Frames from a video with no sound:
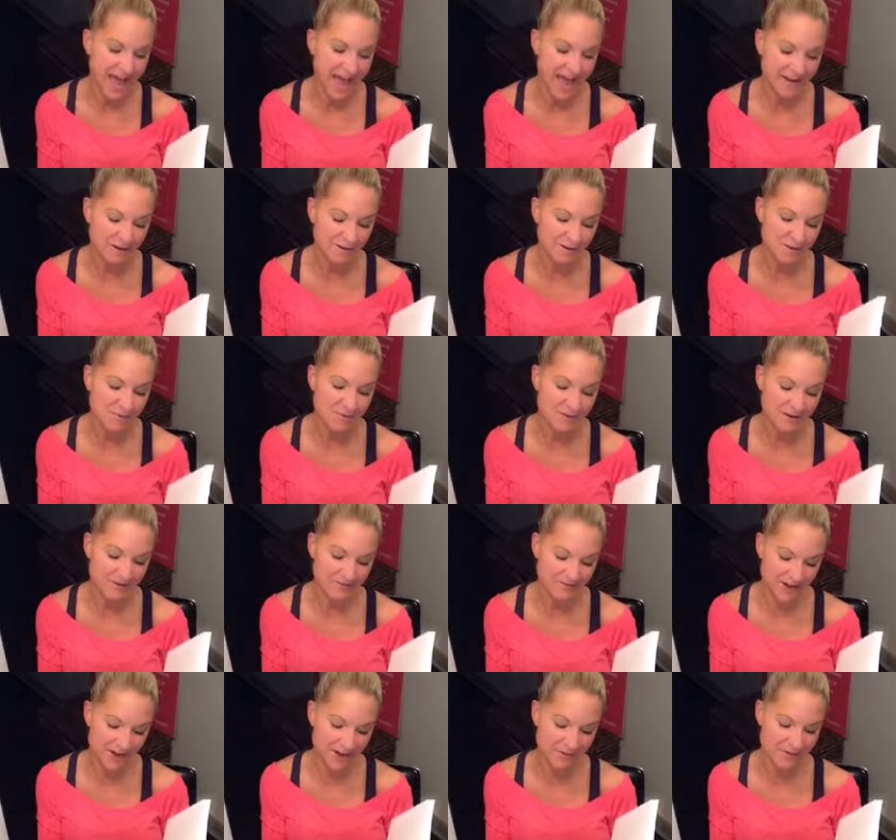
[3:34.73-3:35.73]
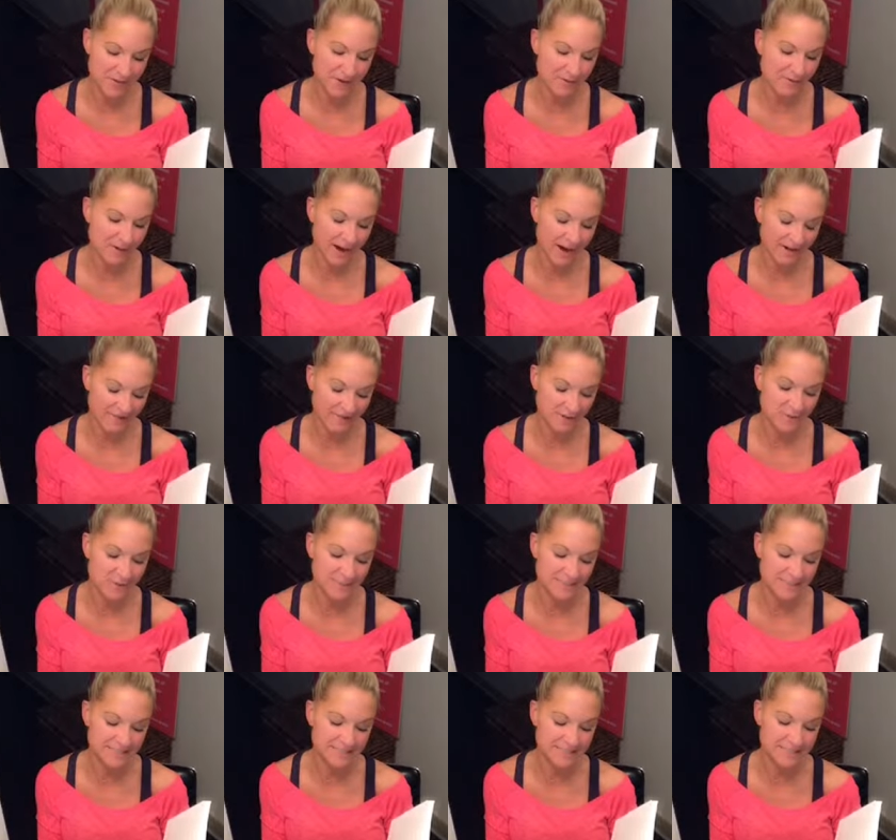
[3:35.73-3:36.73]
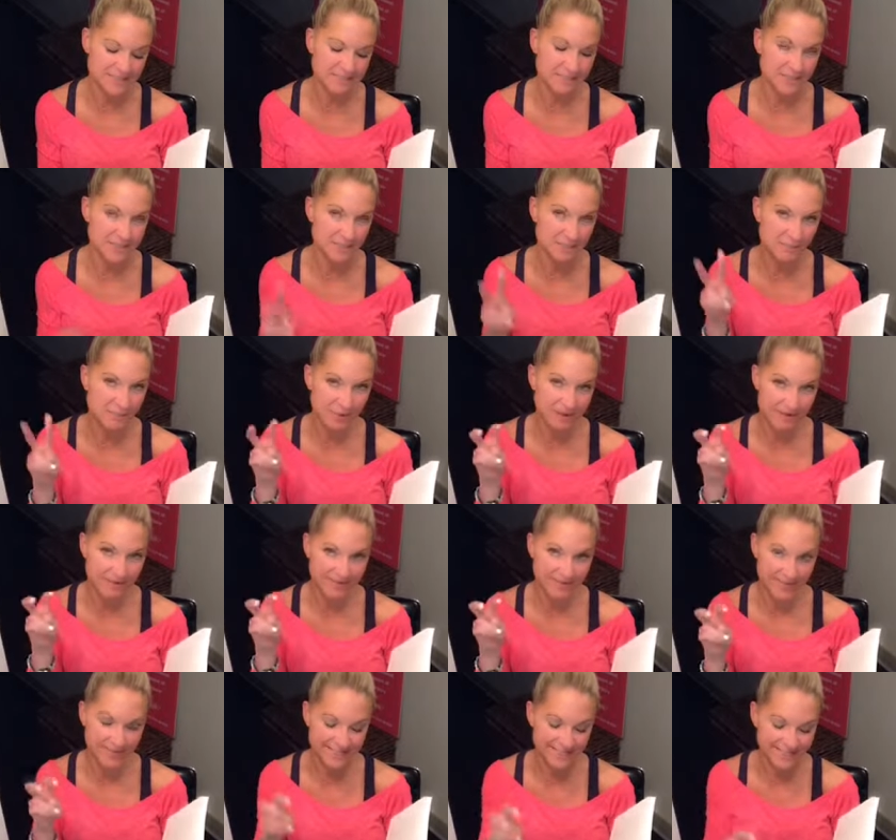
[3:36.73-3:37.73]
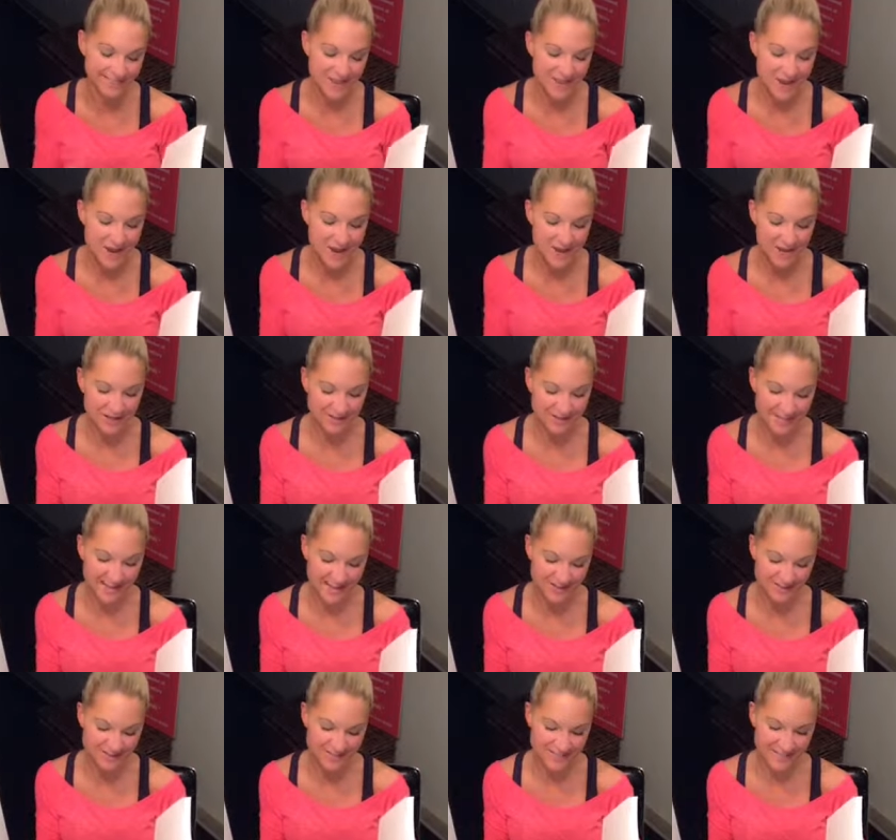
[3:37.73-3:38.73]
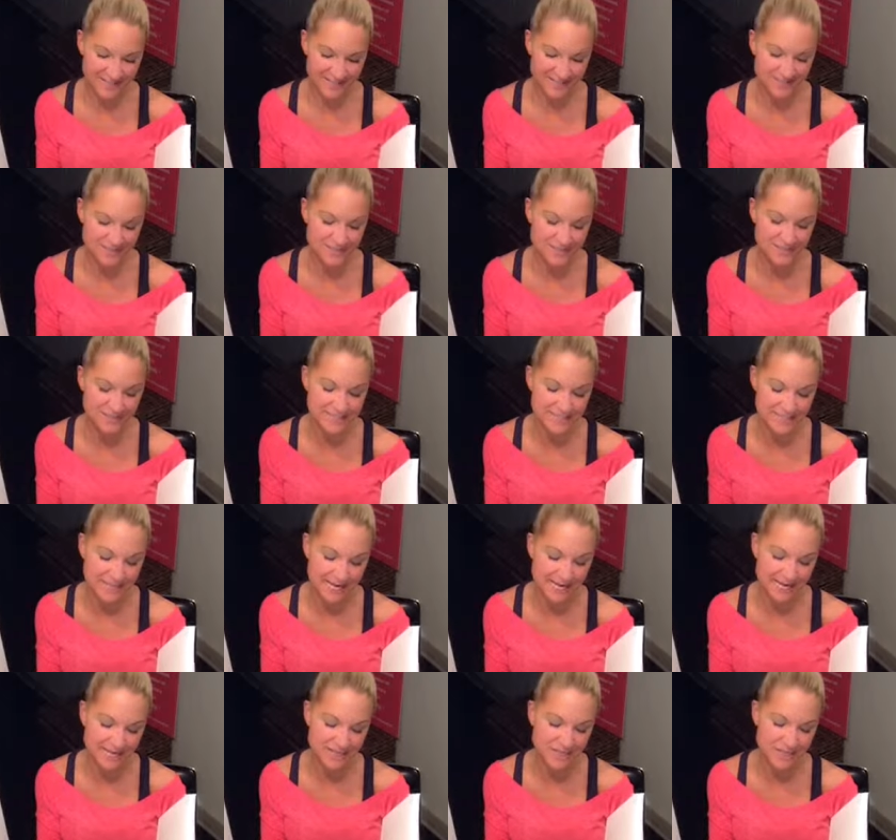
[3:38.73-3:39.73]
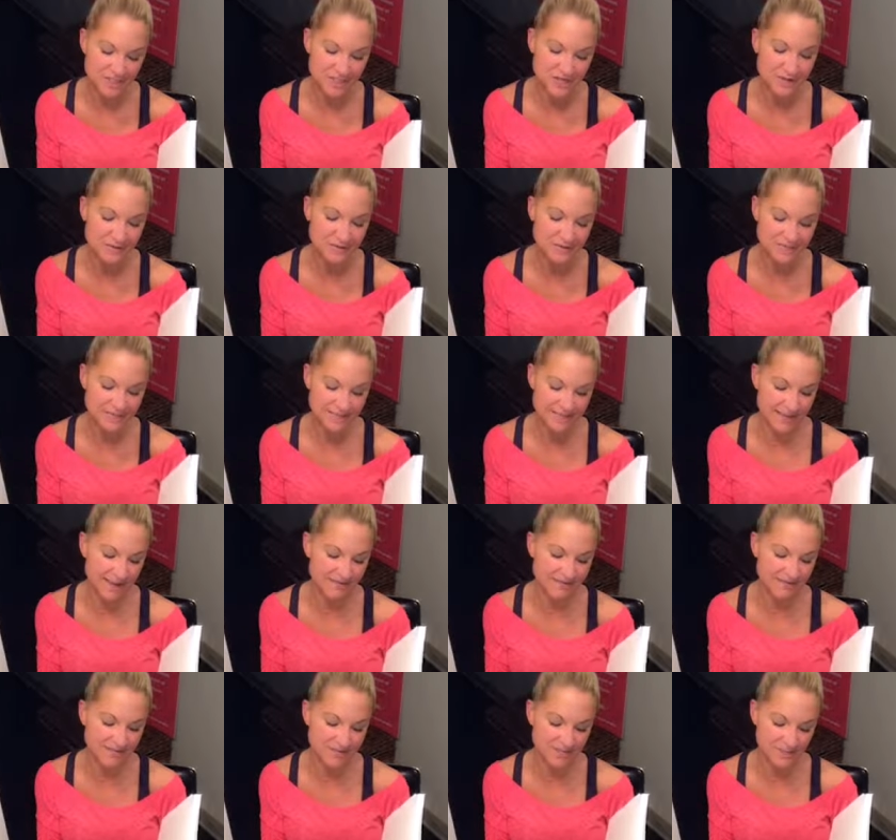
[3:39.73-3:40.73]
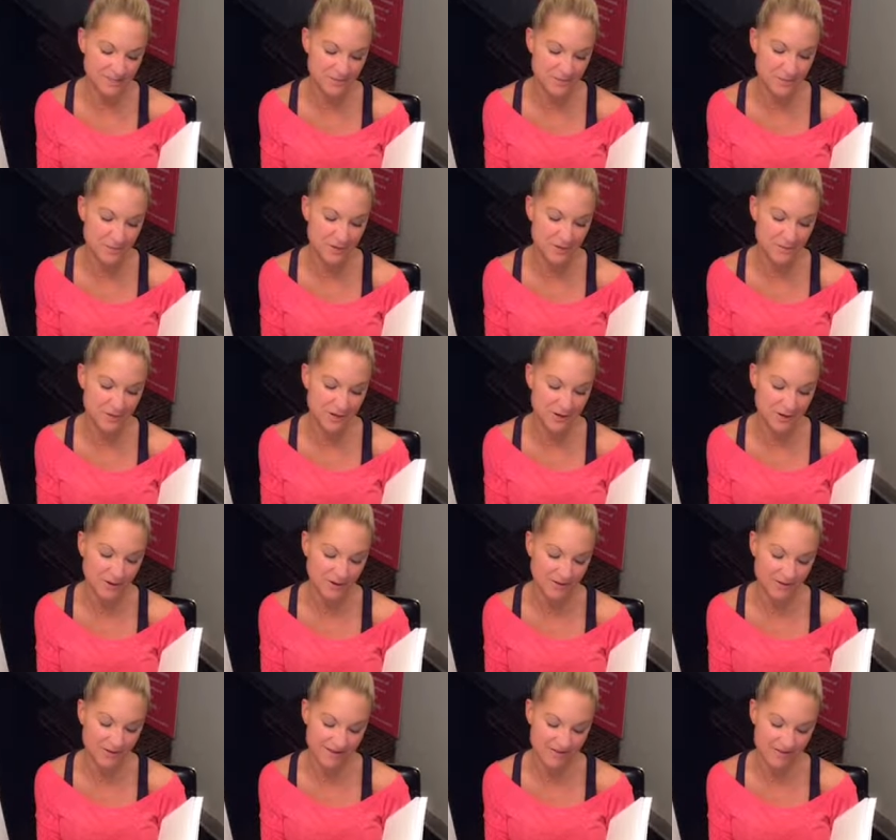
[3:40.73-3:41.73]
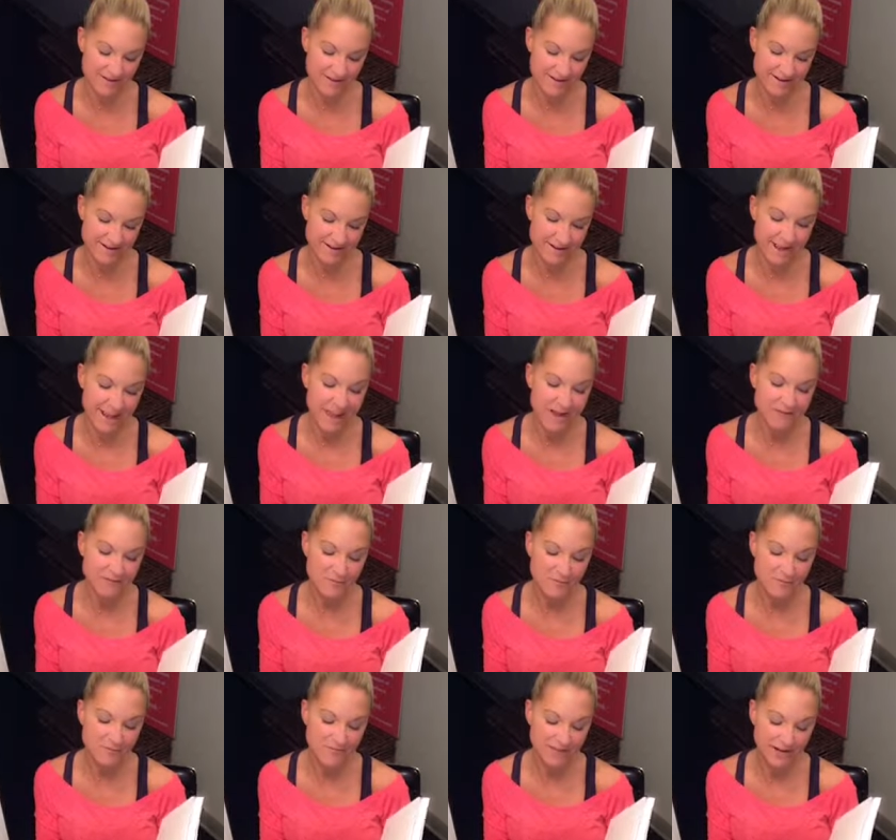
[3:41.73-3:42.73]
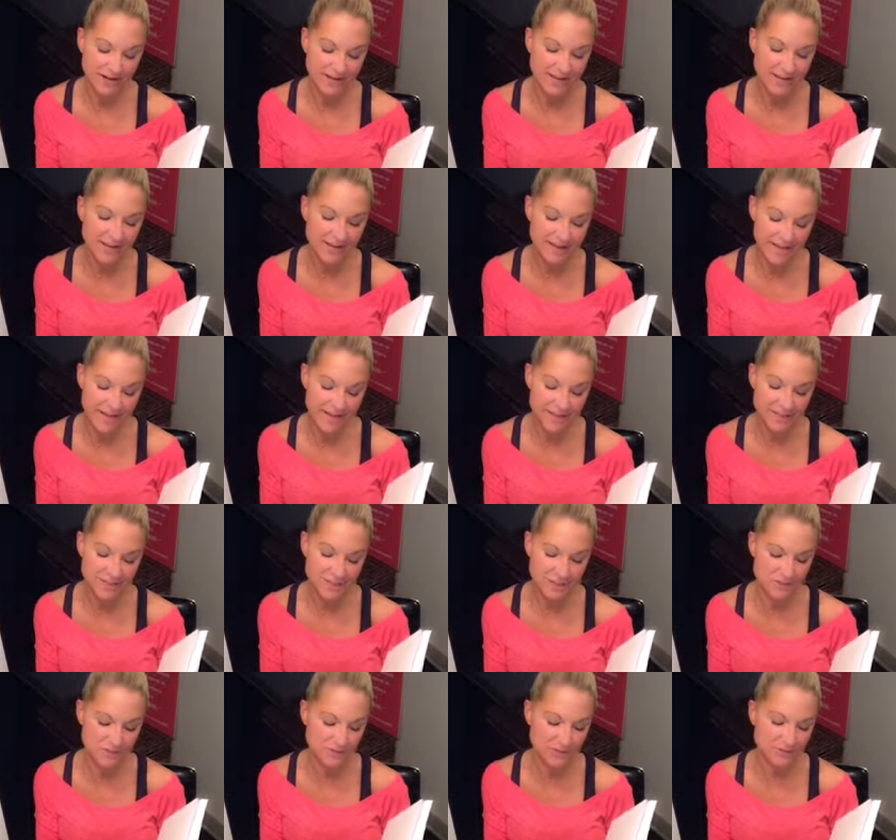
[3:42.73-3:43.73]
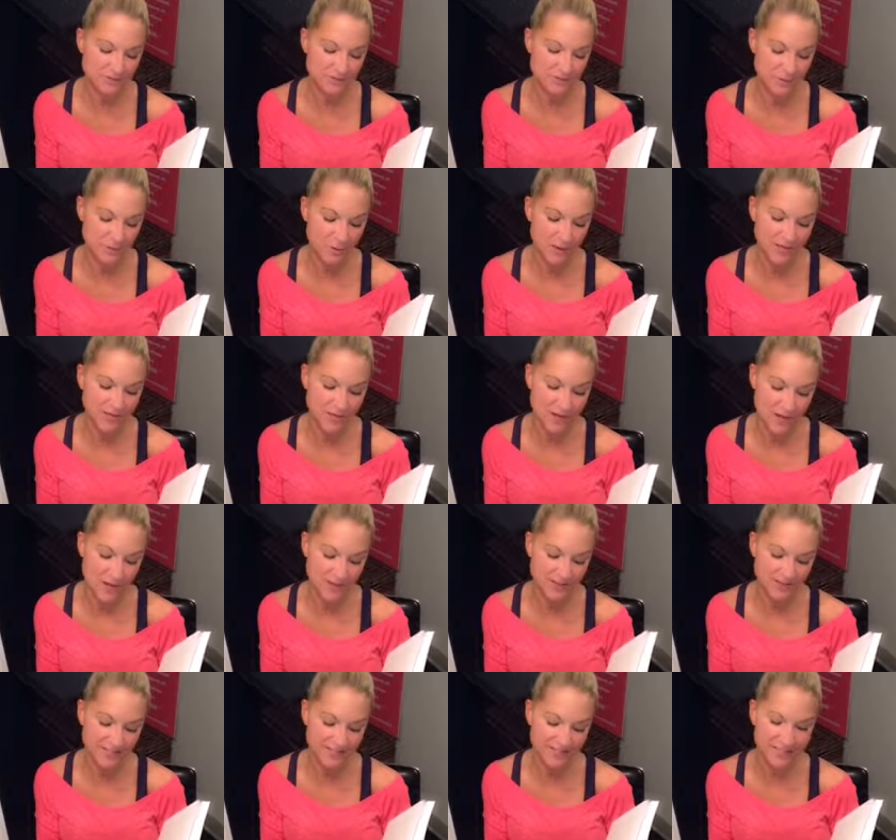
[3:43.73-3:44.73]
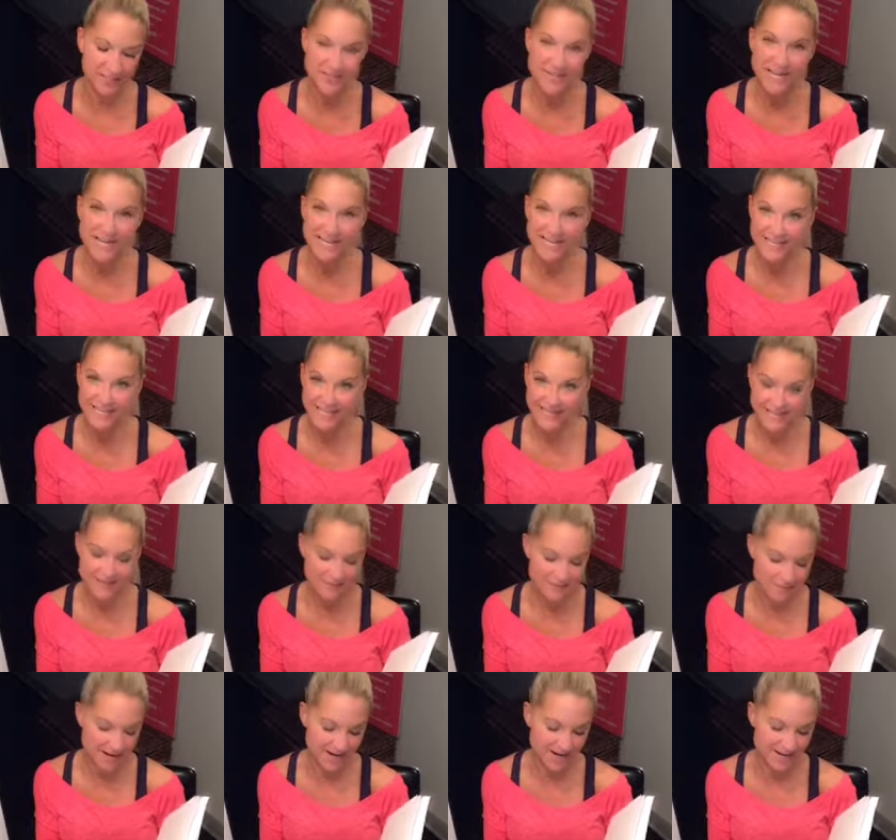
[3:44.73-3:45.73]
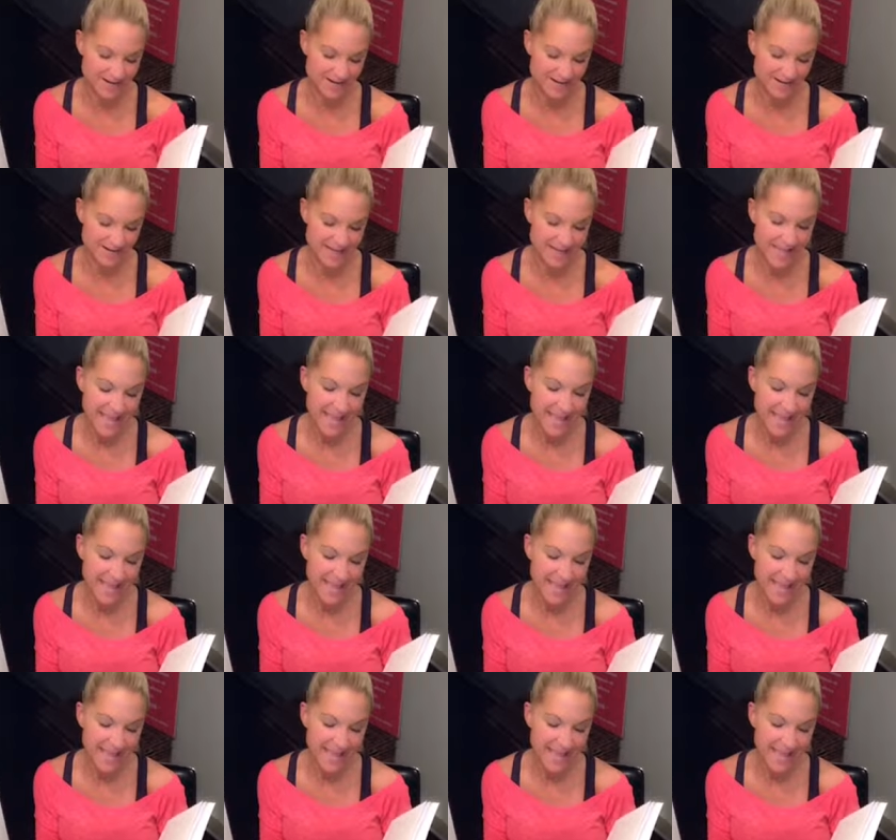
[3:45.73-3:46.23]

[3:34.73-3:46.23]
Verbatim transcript: I grew up in an environment where everyone seemed perfect on the outside, so the stage was set for disappointment early on. From a very young age, I dreamed of going to college, getting married,